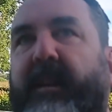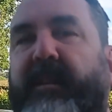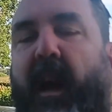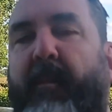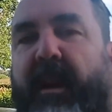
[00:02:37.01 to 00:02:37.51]

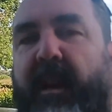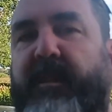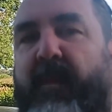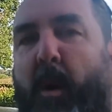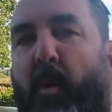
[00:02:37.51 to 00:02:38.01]
So
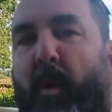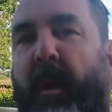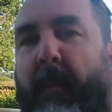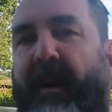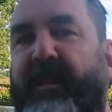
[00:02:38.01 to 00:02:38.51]
because my
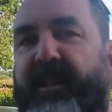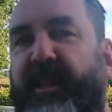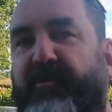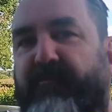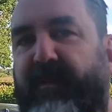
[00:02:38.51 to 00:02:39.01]
warning
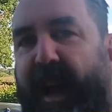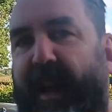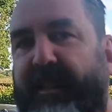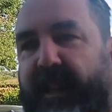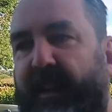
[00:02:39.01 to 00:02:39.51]
message is
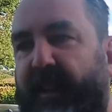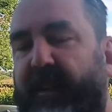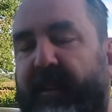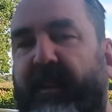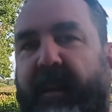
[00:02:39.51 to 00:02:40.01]
red,
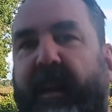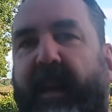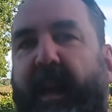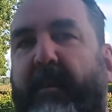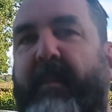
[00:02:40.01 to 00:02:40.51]

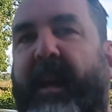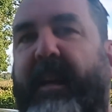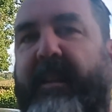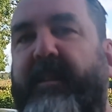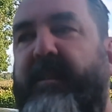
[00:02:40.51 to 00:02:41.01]
it
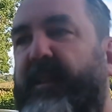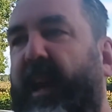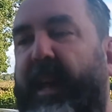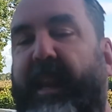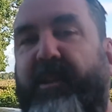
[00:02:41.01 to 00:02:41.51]
means
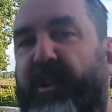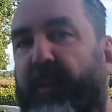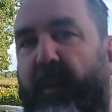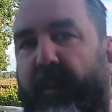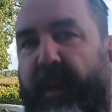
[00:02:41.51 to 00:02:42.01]
that it
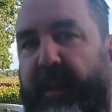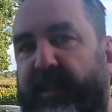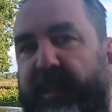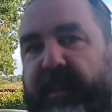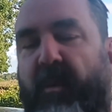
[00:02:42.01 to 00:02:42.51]
literally, the
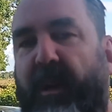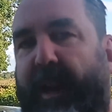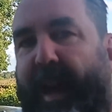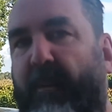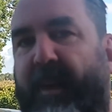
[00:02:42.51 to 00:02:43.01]
system won't
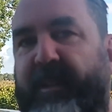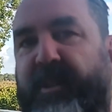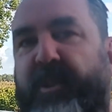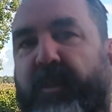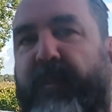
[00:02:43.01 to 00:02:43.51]
allow me
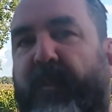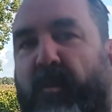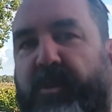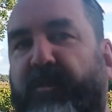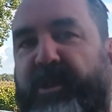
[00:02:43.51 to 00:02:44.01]
to do the
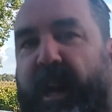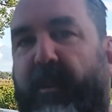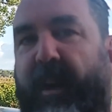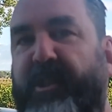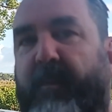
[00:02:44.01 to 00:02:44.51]
forced
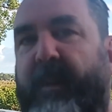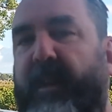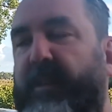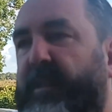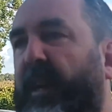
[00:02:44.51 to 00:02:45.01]
regeneration,
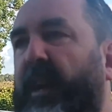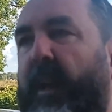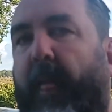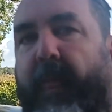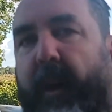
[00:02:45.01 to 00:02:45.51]
because
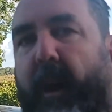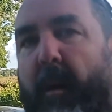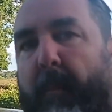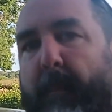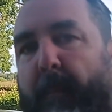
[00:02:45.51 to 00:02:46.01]

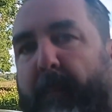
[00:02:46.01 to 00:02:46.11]
the